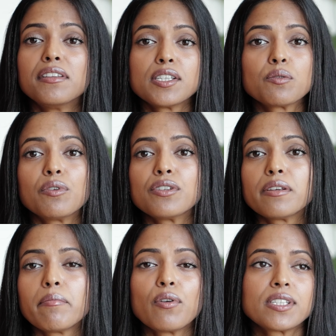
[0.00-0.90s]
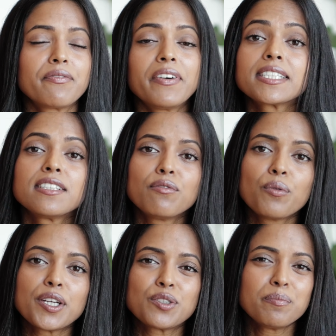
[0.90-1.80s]
this was the most effective
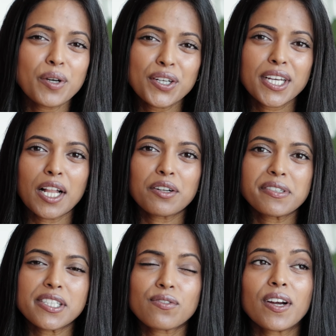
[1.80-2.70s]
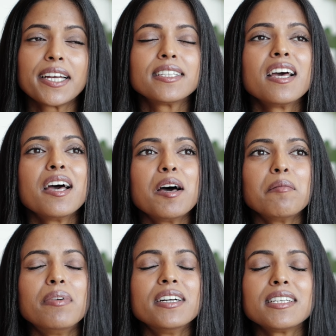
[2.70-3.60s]
way to burn calories, right?
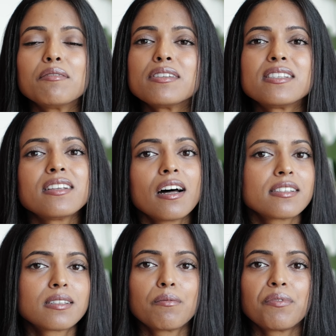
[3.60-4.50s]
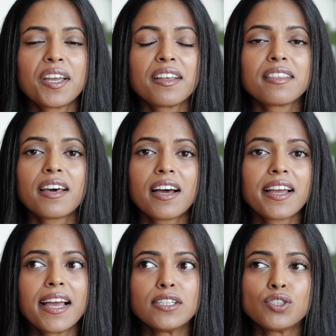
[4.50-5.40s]
But it was not something that
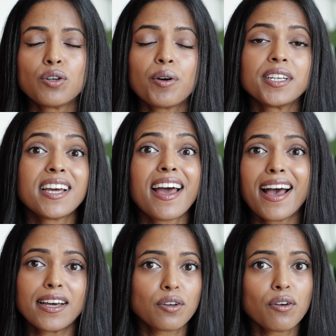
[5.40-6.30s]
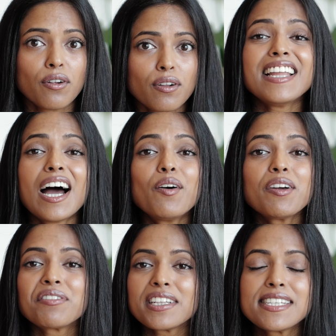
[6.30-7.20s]
I enjoyed at all. Now I
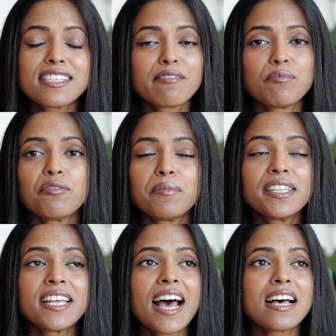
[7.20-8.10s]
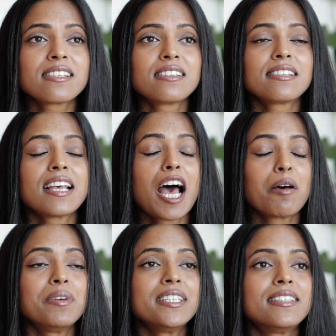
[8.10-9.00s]
really see movement as this
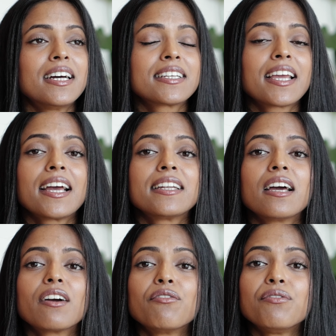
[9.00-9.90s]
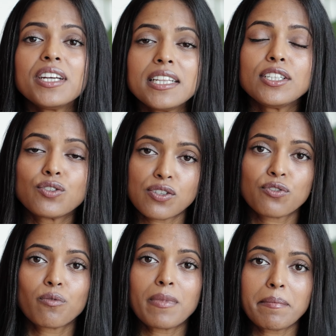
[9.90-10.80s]
habit that can really
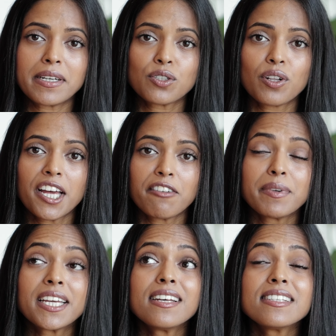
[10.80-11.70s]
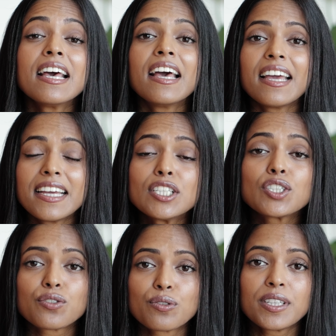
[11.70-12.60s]
transform my mental health, because it
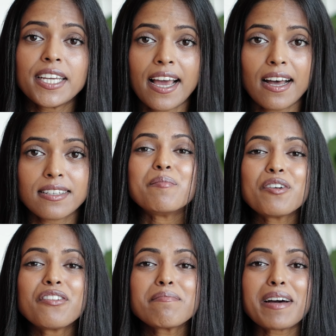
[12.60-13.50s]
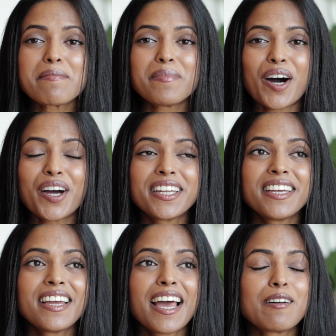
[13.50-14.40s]
truly has. Moving my
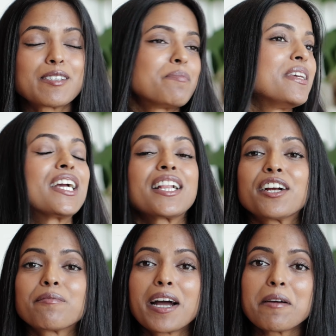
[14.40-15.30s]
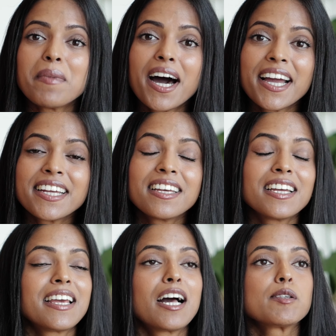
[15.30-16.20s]
body helps me clear my mind,
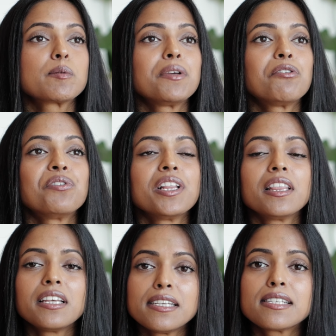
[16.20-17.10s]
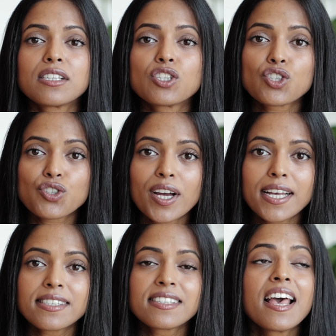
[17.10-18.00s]
it helps me release
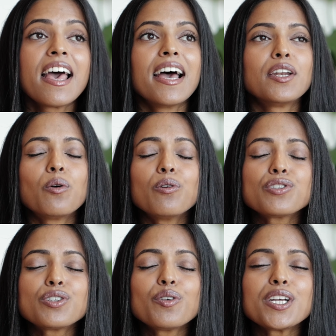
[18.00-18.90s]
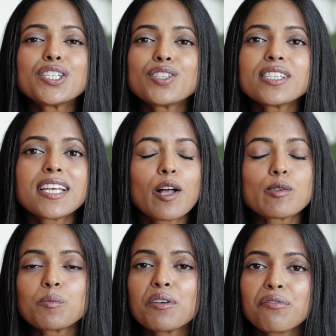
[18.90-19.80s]
stress, and also it just
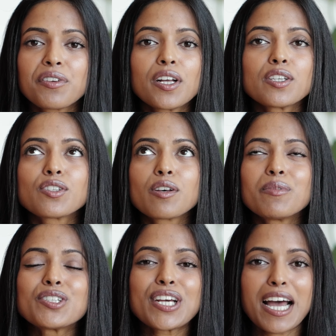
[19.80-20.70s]
helps me feel so much